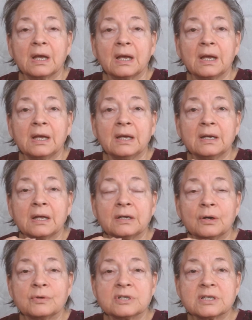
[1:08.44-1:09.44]
and I
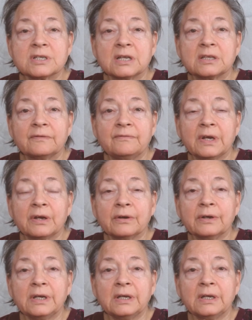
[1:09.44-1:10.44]
noticed at the
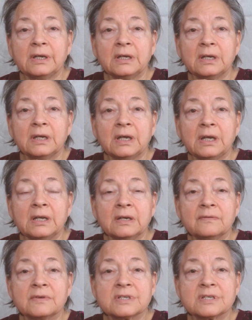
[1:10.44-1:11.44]
very end
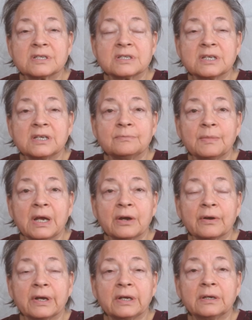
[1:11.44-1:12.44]
of the stem
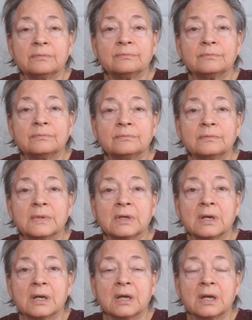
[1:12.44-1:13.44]
area
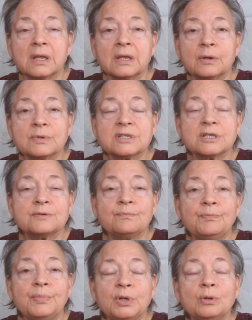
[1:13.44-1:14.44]
there was this
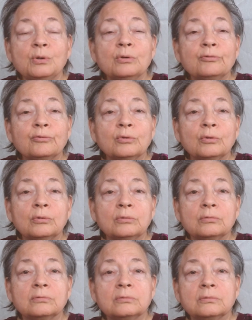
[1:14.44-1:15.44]
beautiful
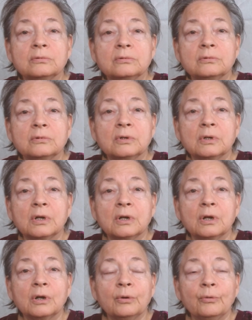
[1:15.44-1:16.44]

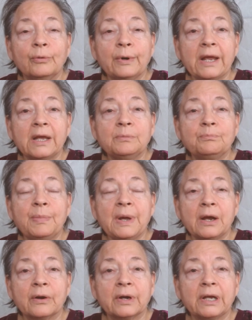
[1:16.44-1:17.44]
red
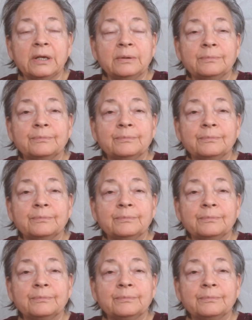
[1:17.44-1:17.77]
berry